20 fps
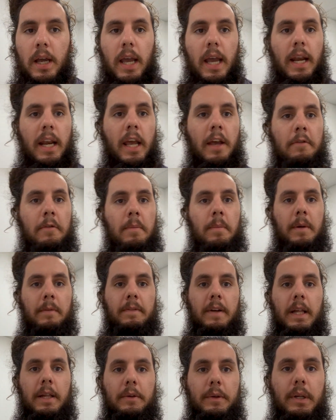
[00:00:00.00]
and haven't been
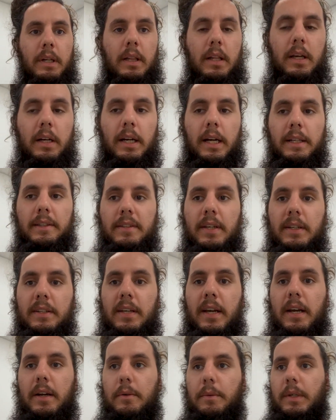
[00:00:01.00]
following along on
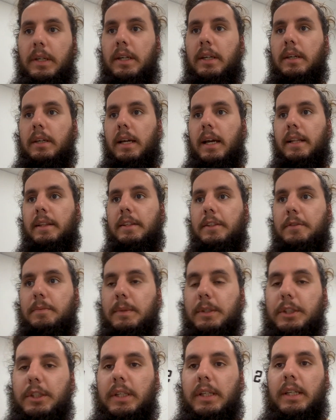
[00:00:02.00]
TikTok, we got this
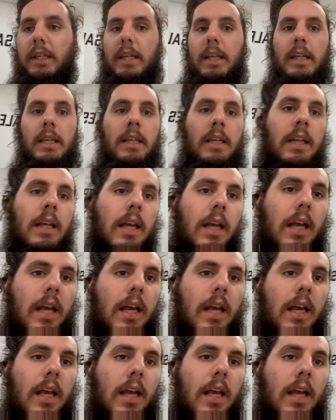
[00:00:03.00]
machine in